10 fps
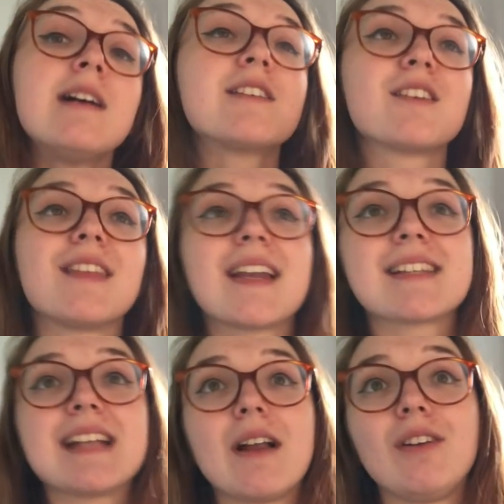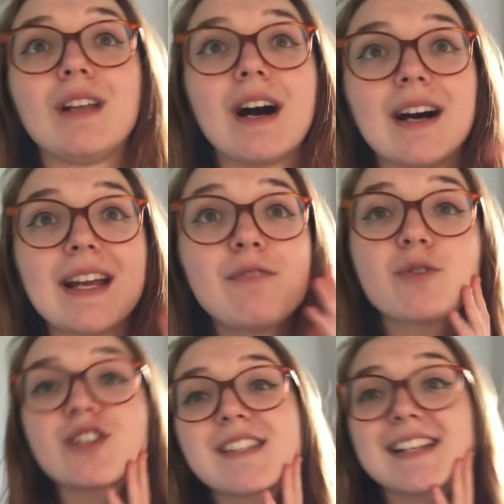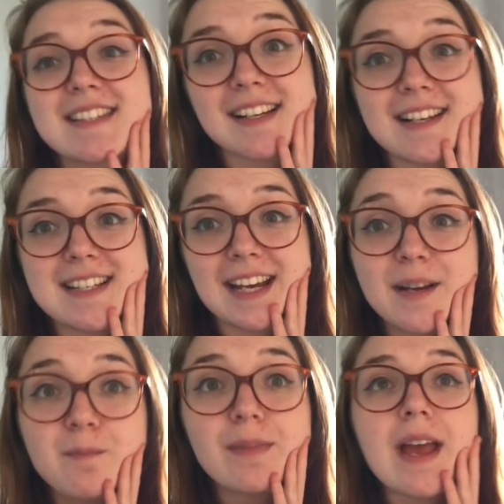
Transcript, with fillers: So that is now live, which is exciting.